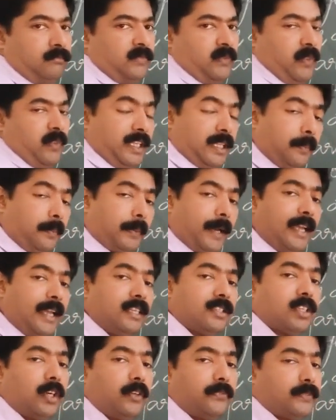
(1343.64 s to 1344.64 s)
When the
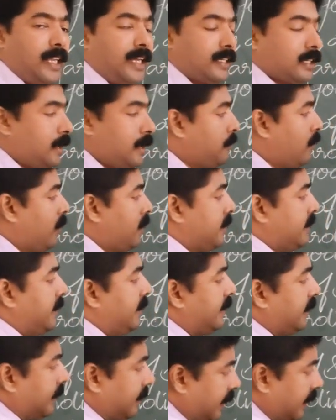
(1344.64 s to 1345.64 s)
price of that
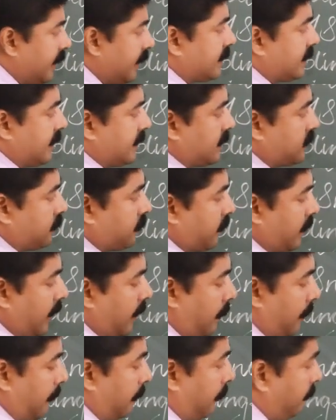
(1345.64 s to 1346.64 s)
commodity increases
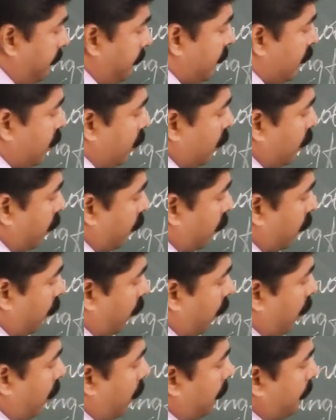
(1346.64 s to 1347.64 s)
from
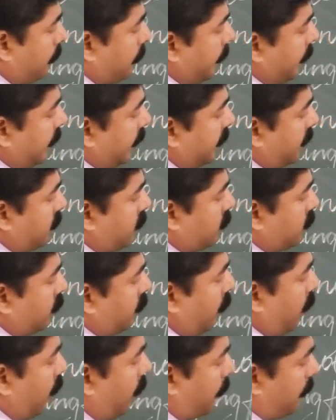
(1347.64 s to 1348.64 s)
OP to
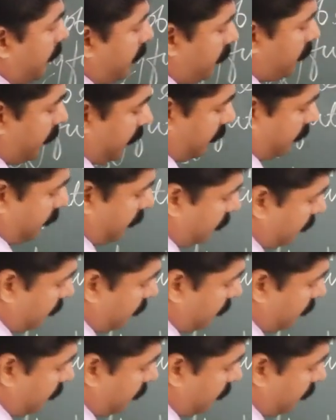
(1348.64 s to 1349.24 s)
OP1, you